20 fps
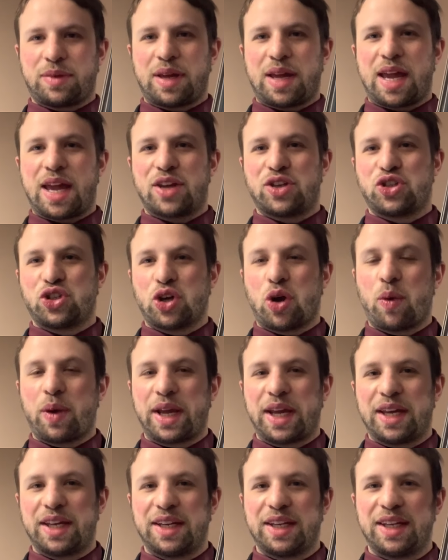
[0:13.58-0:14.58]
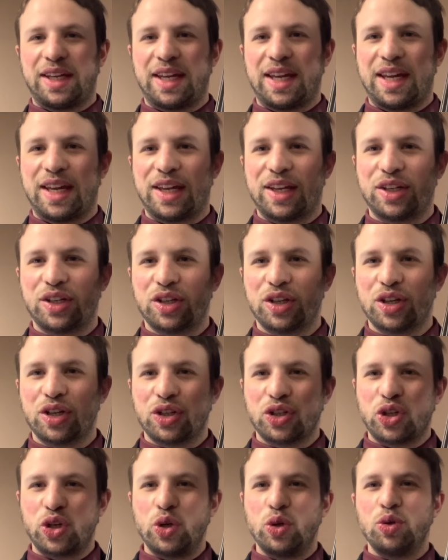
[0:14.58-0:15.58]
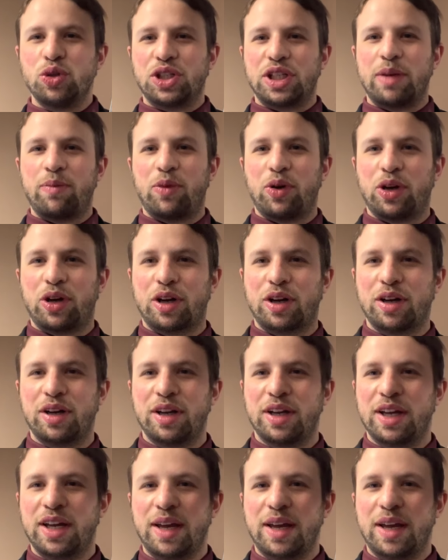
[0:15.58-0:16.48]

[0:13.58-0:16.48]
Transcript: and showing it in two similar